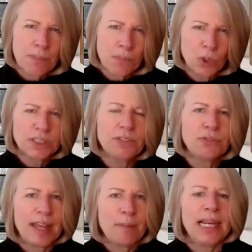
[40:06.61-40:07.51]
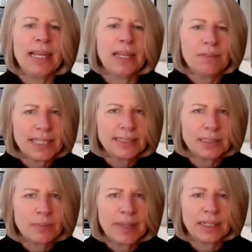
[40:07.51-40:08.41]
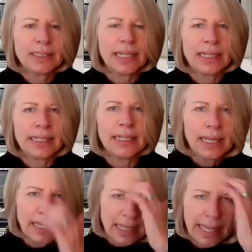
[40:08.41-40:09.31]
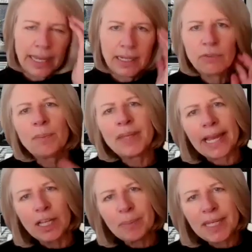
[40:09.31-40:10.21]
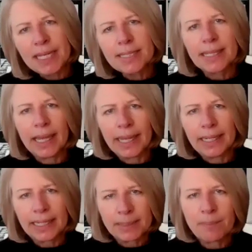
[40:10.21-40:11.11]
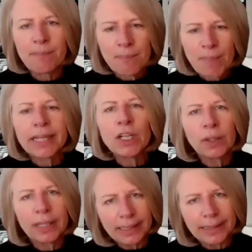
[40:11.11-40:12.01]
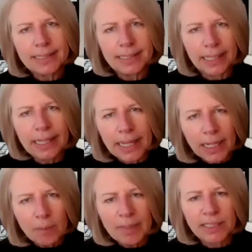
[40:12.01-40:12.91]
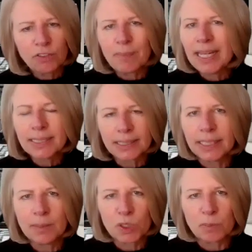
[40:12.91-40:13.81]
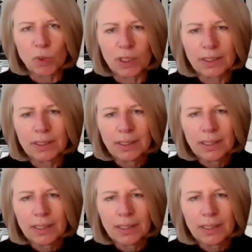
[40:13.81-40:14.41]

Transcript: Multifamily investment, and again, from the LP side, it might look at this a little bit different, but it's a team sport.